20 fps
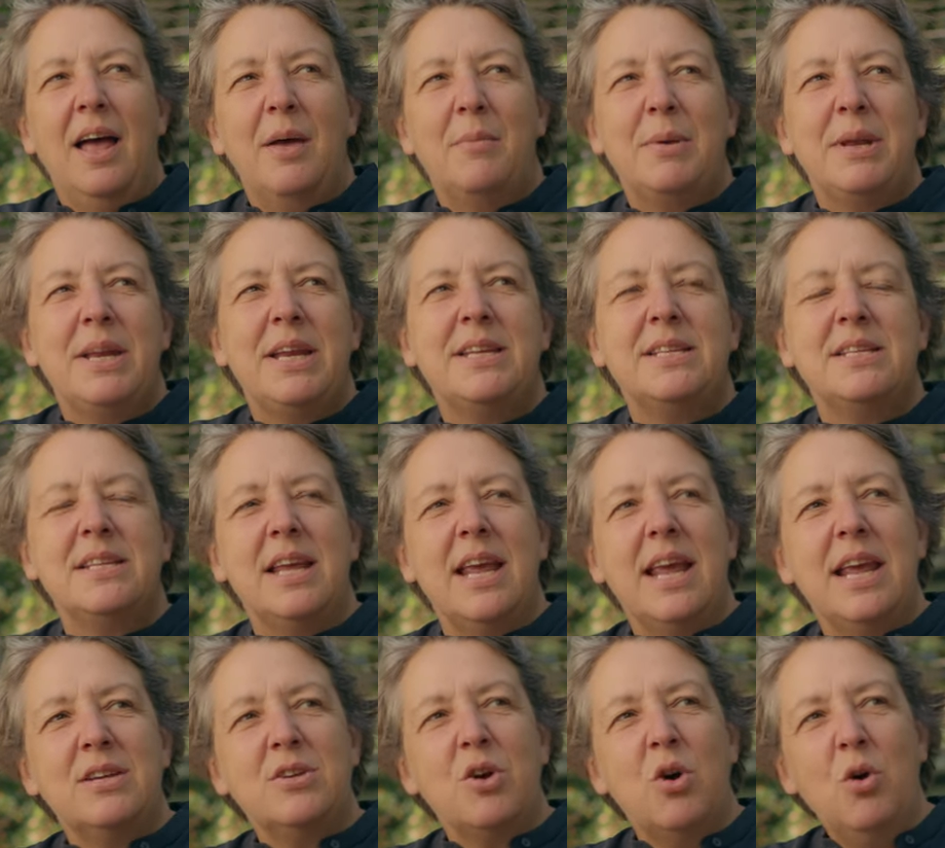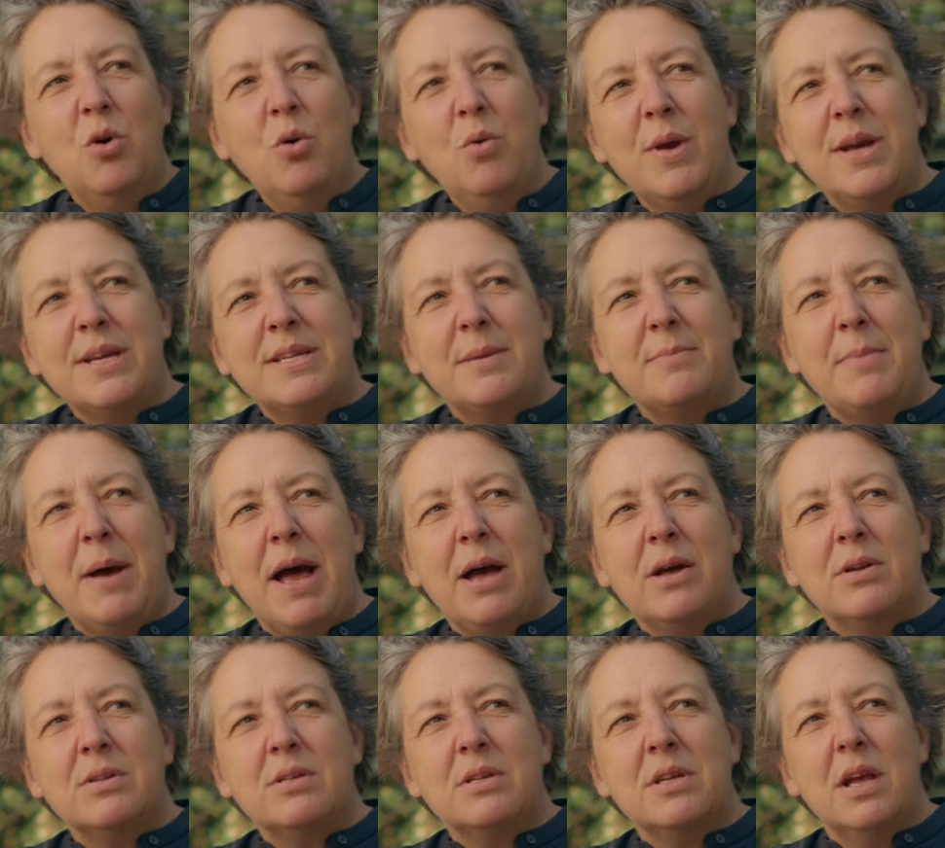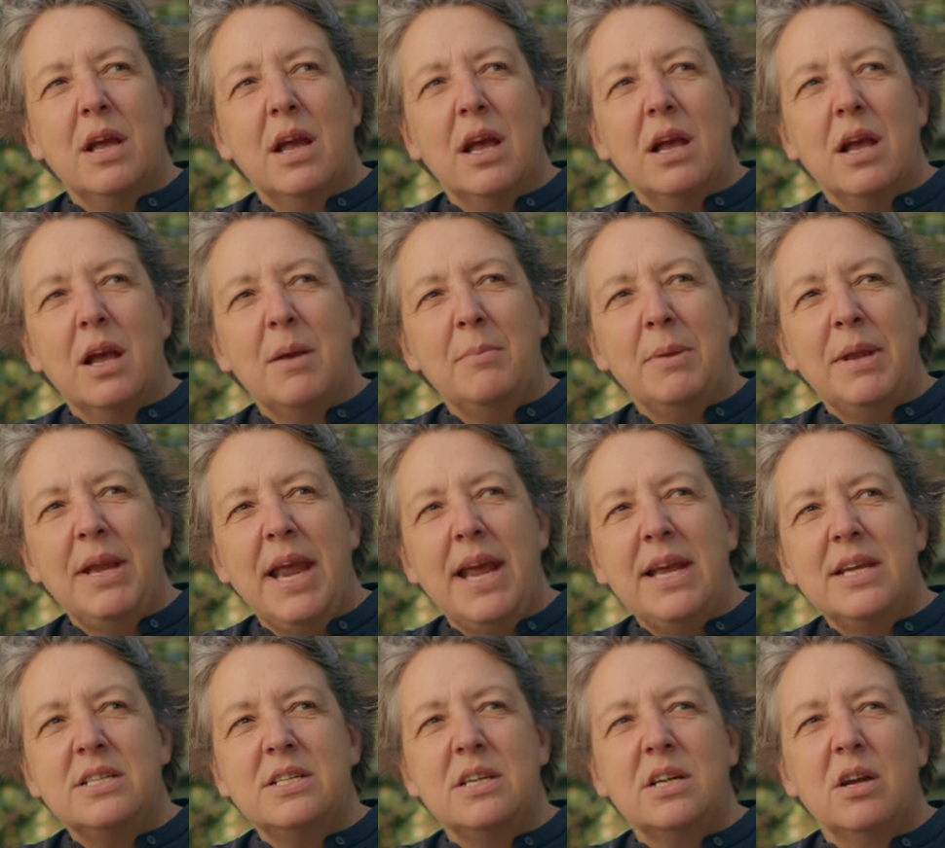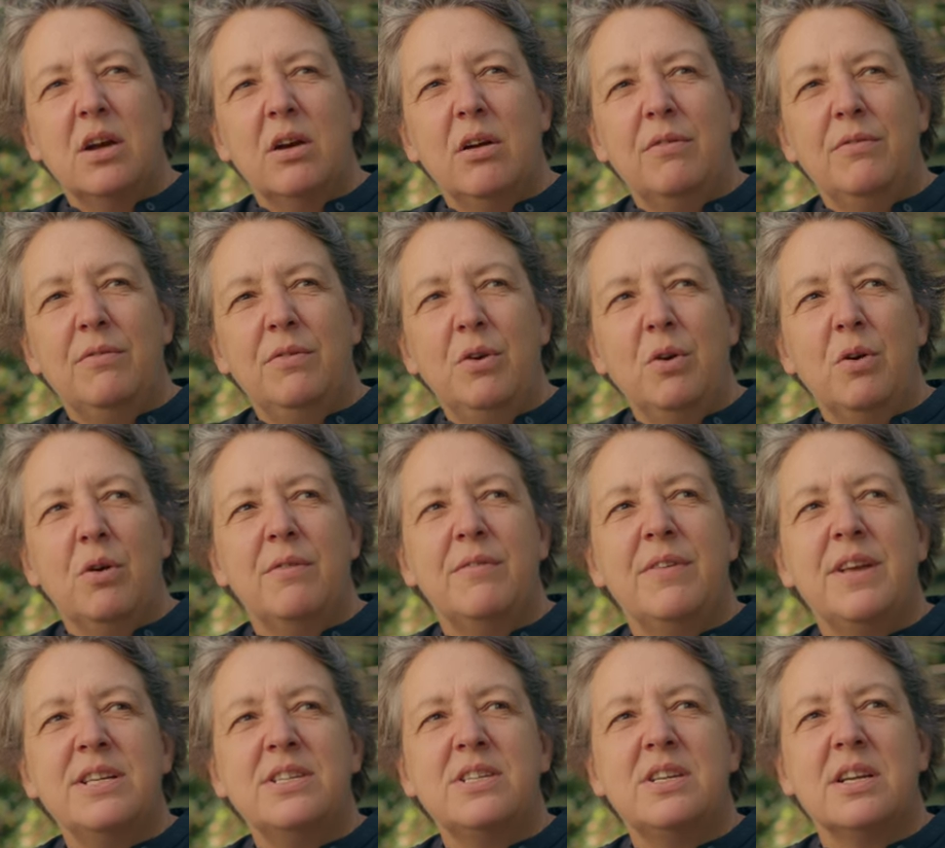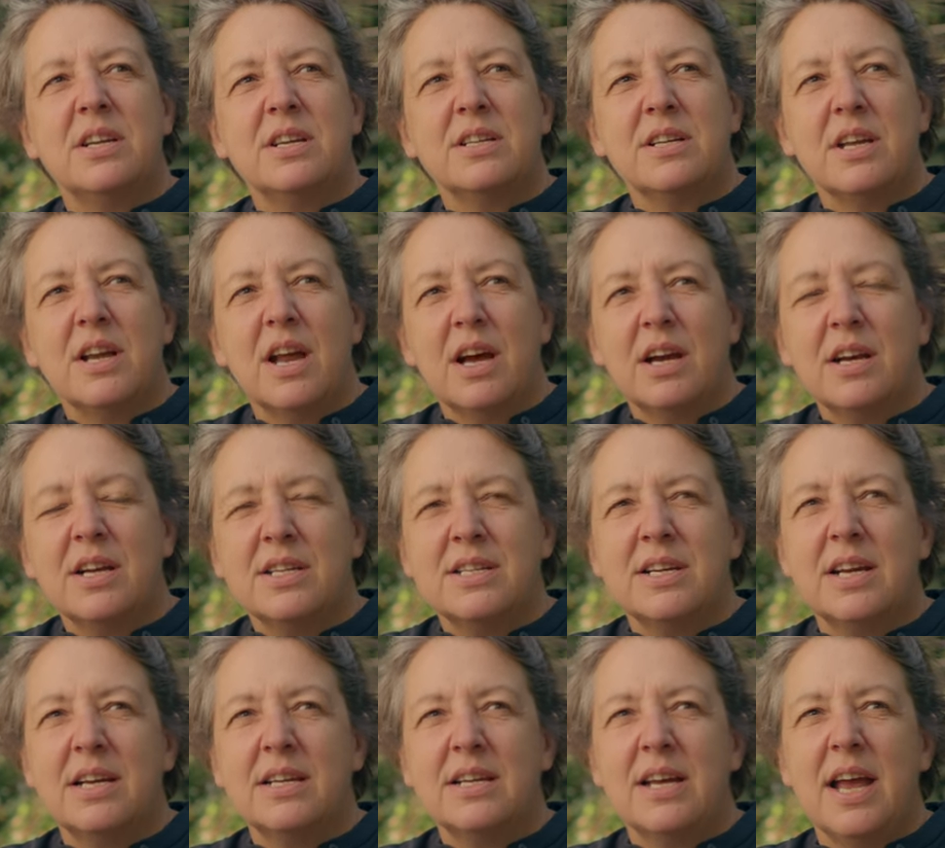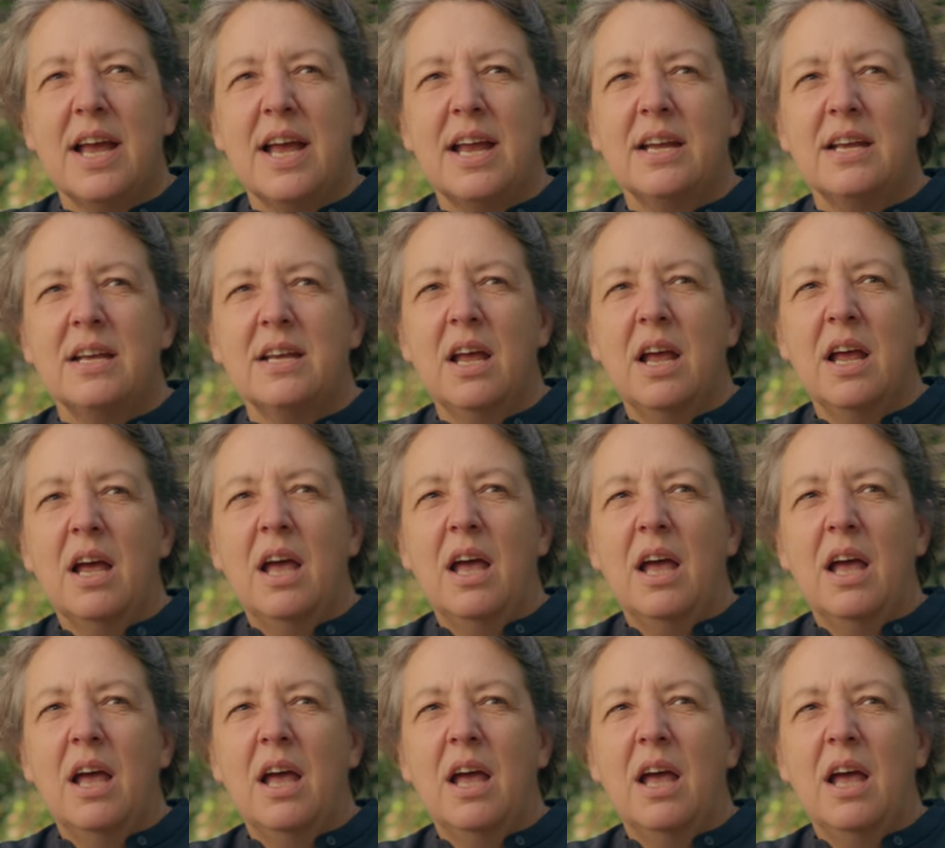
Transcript: But it's always about a combination of your vision as an architect and